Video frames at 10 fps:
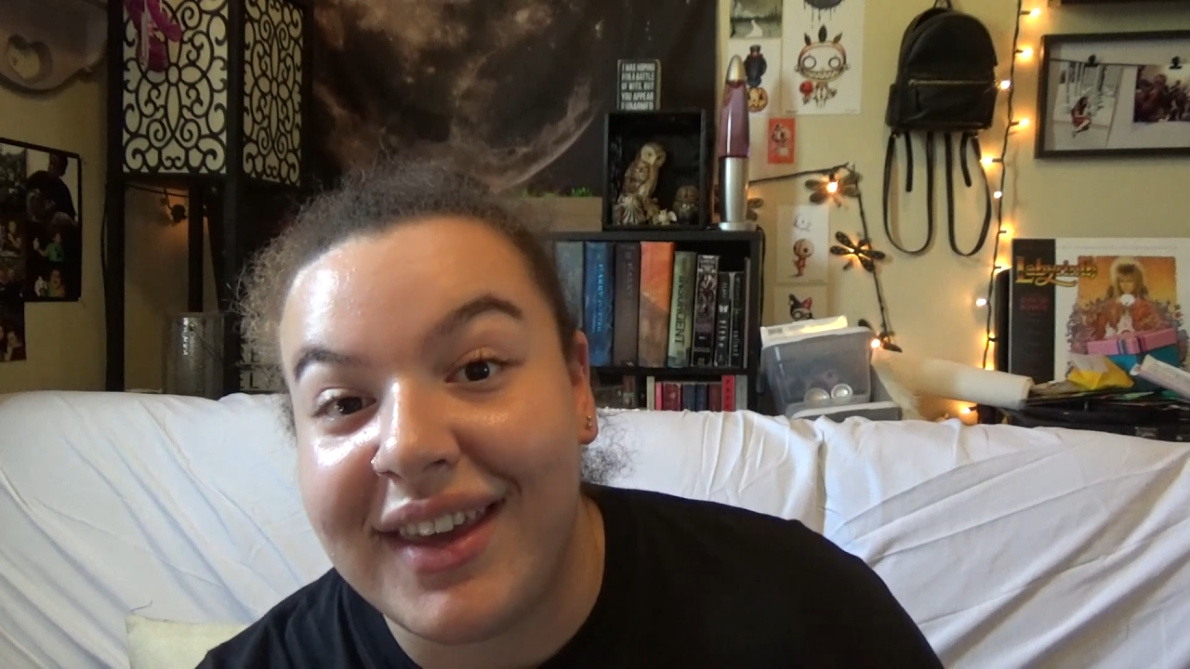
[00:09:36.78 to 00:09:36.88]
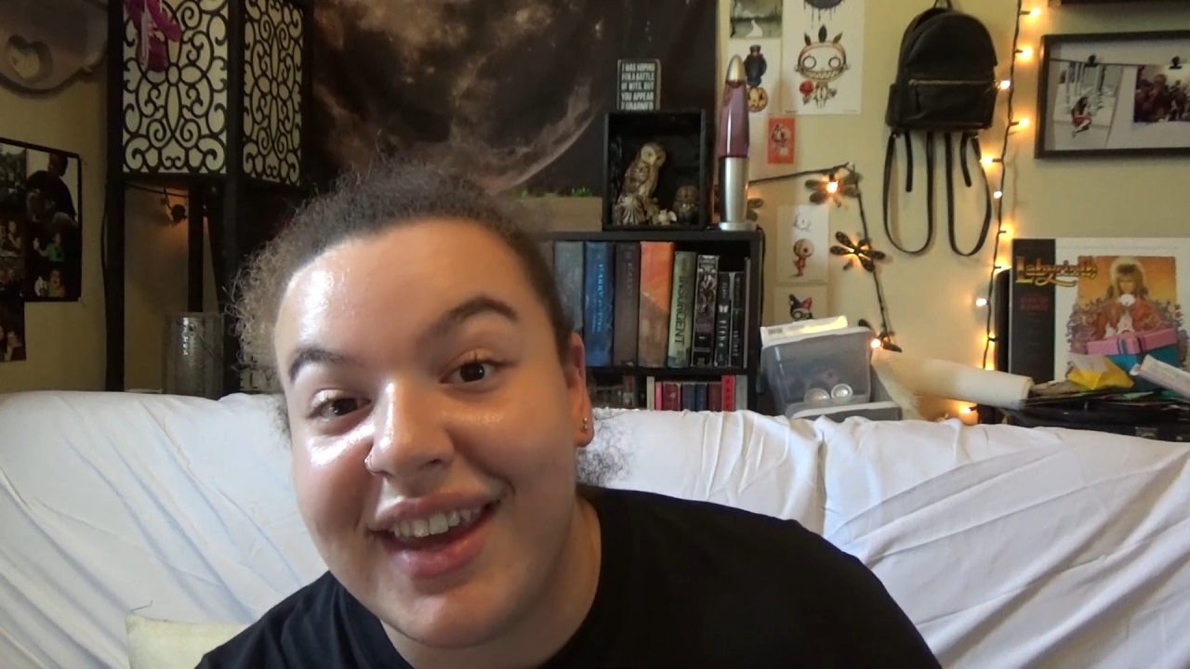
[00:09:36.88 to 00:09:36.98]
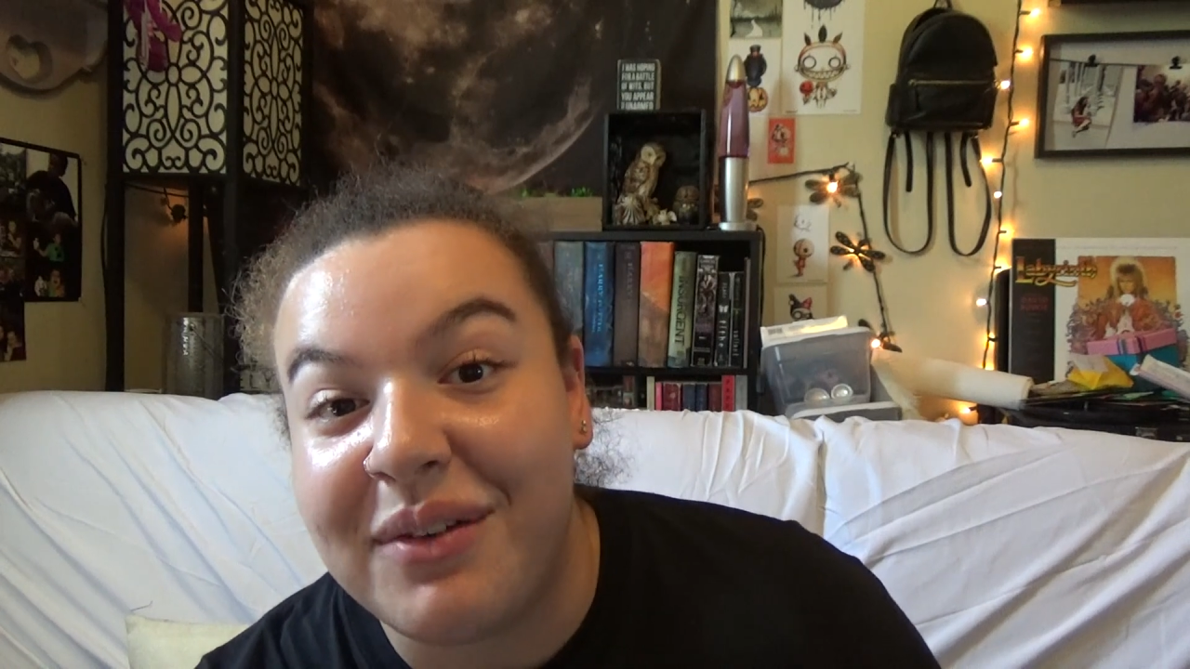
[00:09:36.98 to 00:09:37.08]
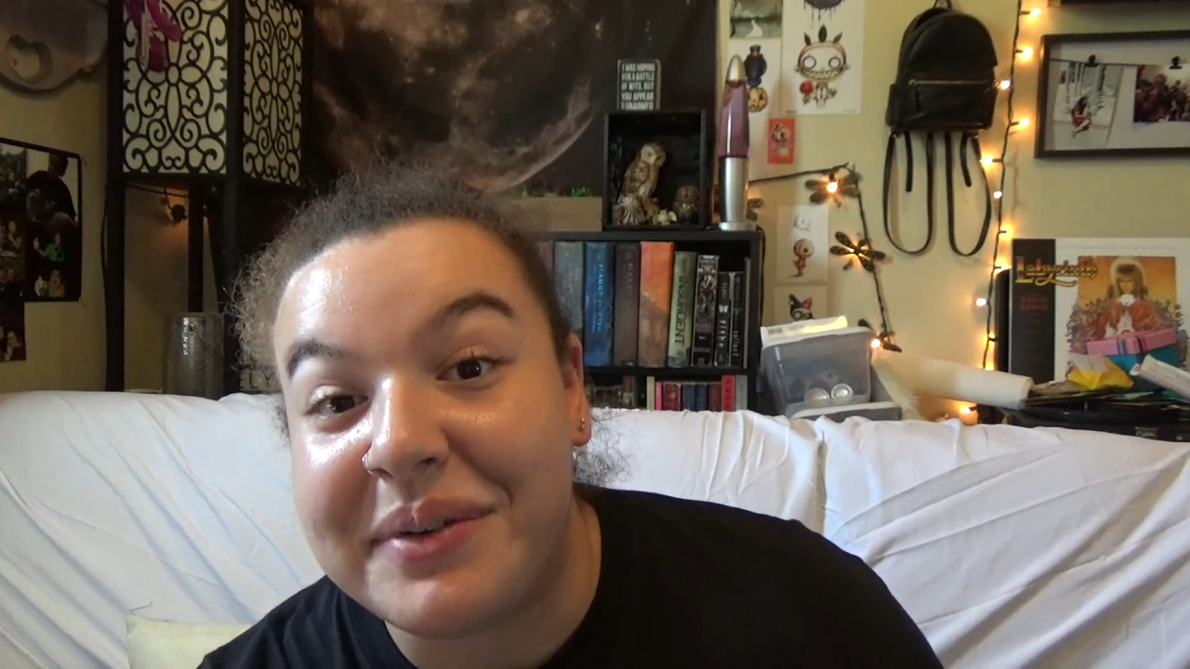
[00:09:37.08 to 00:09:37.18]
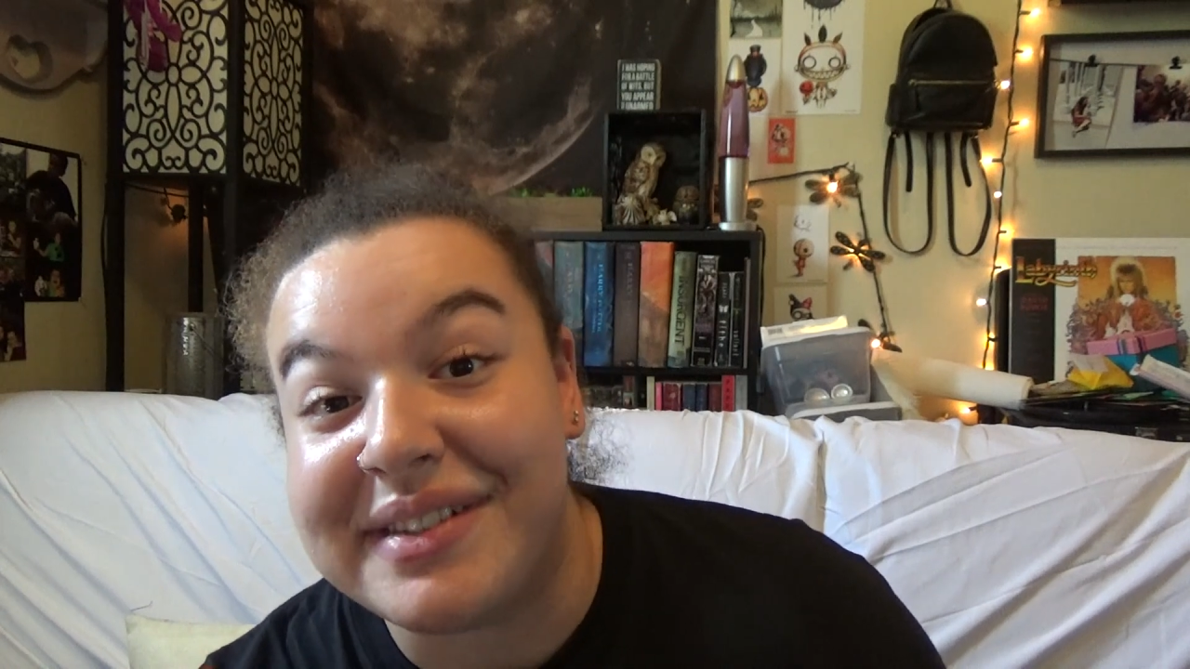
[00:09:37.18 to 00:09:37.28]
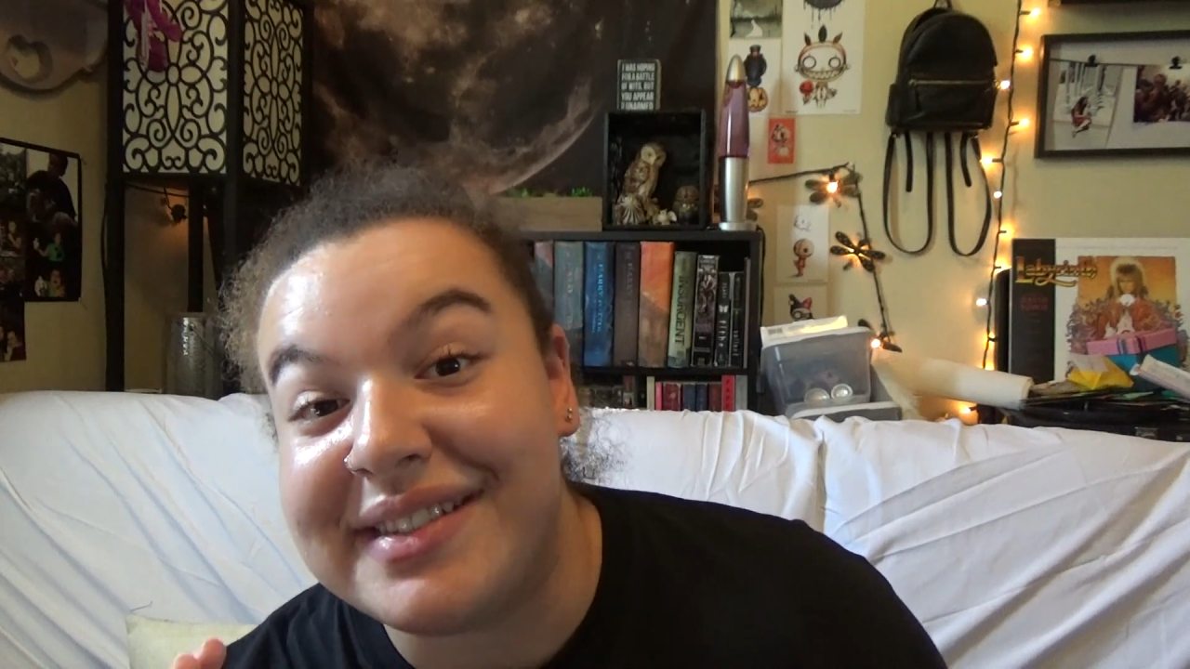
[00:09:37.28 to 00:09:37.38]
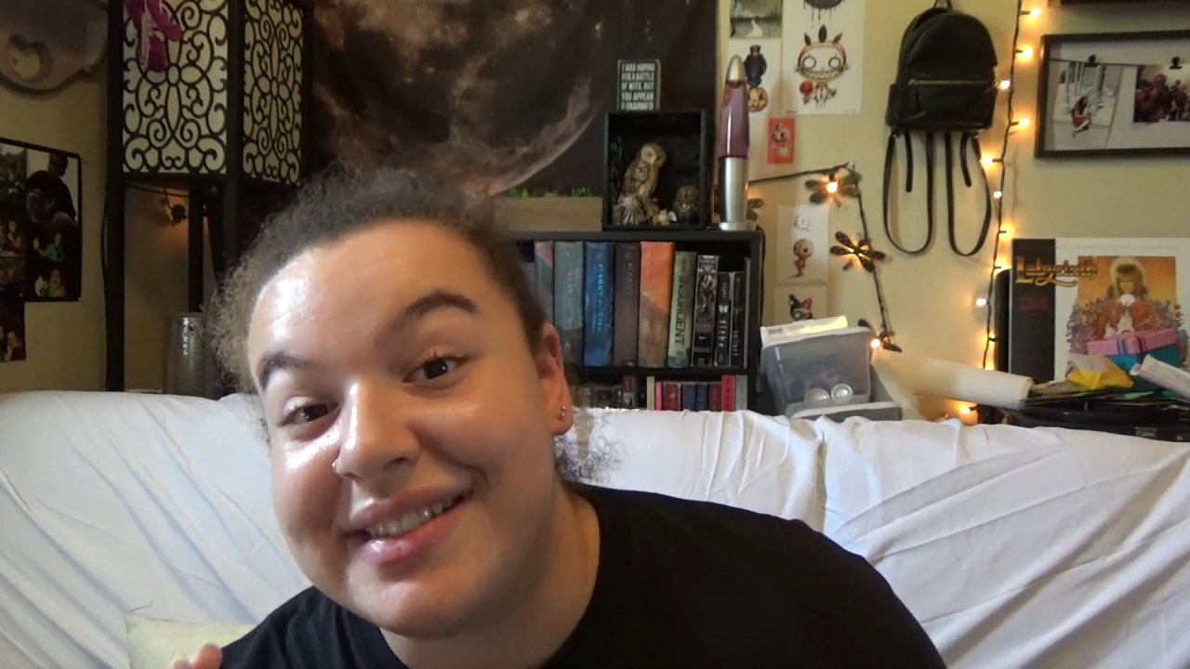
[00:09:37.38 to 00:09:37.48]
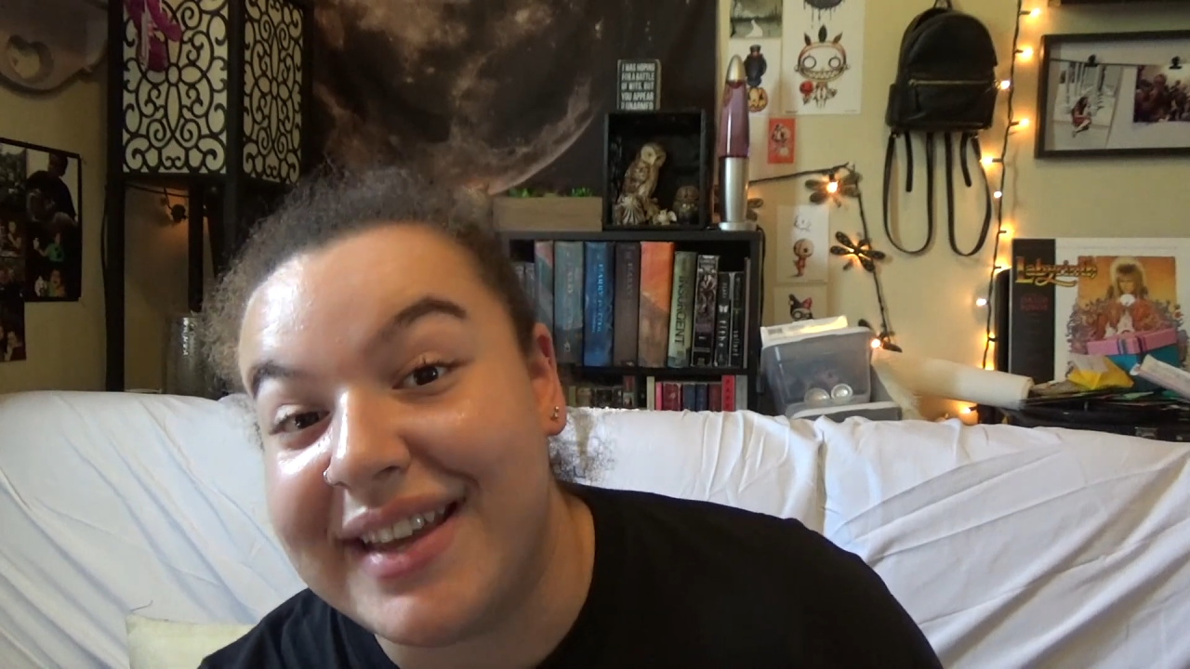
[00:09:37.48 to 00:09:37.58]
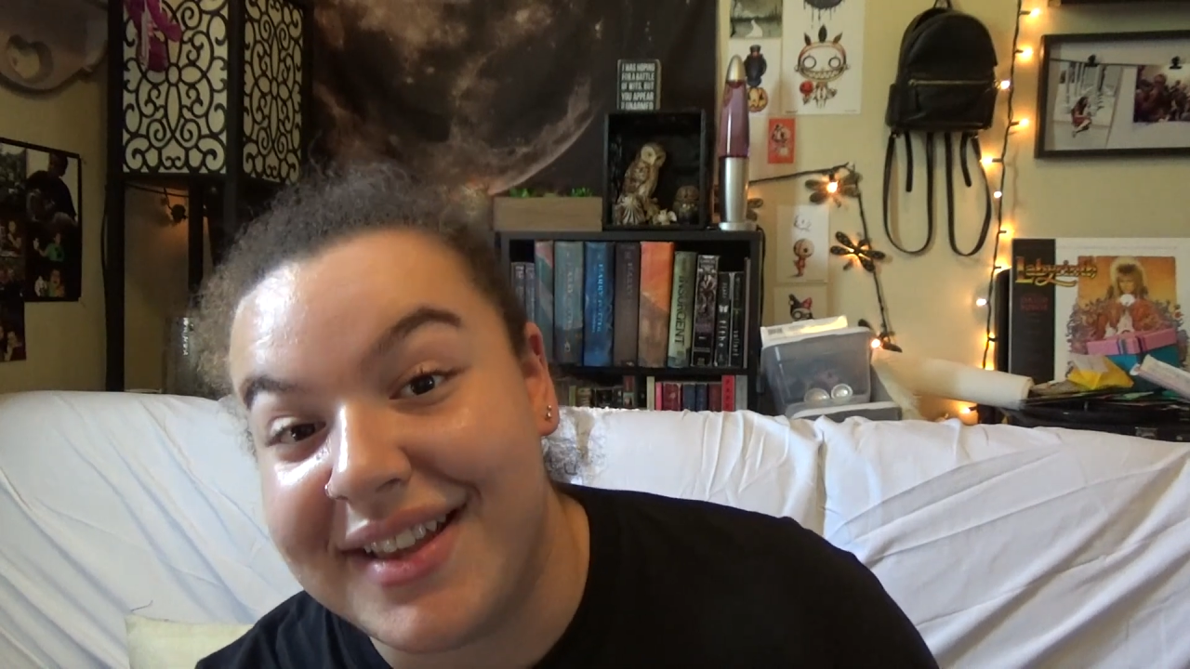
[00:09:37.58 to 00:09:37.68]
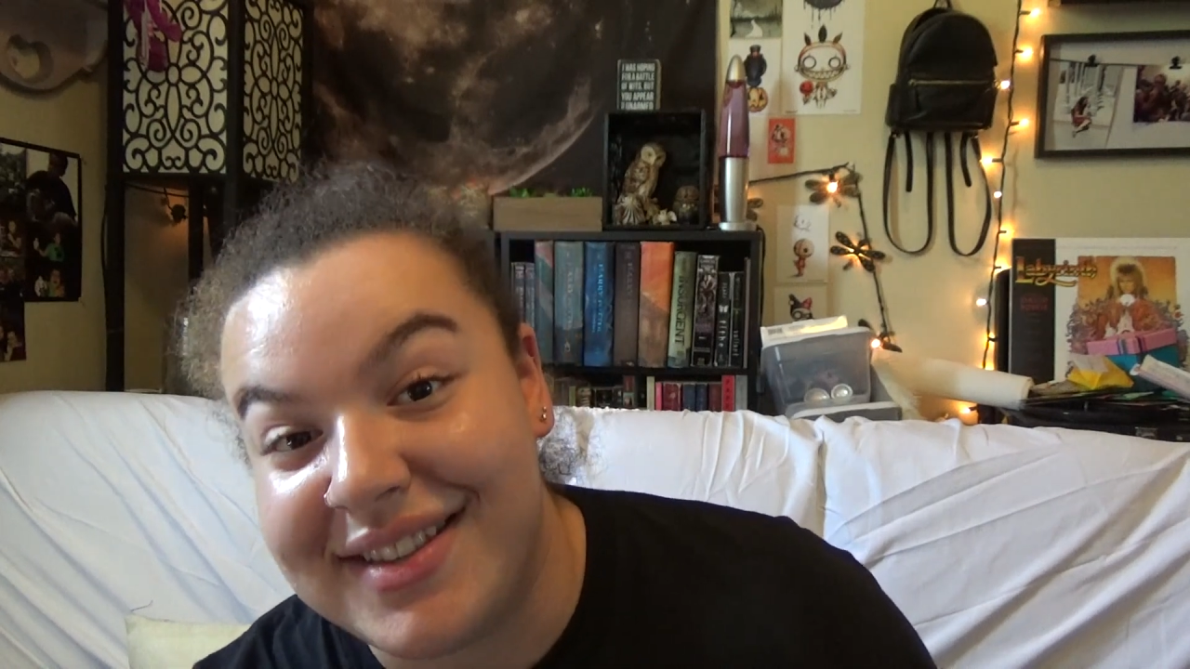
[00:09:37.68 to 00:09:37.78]
It was
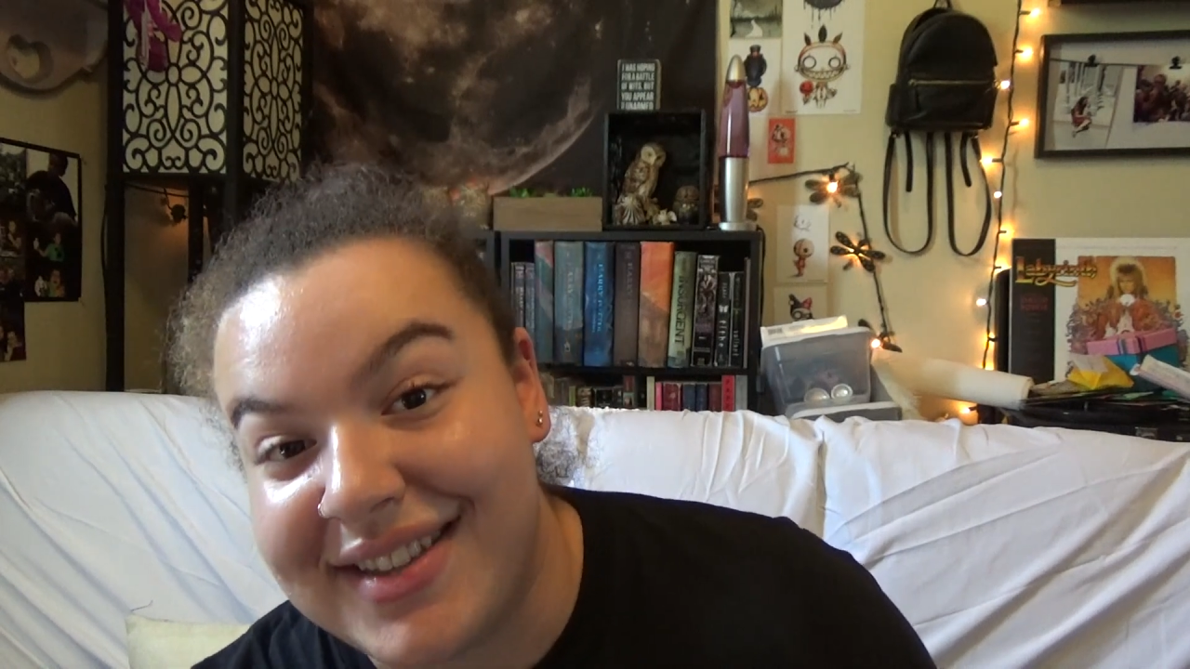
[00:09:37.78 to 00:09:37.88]
dead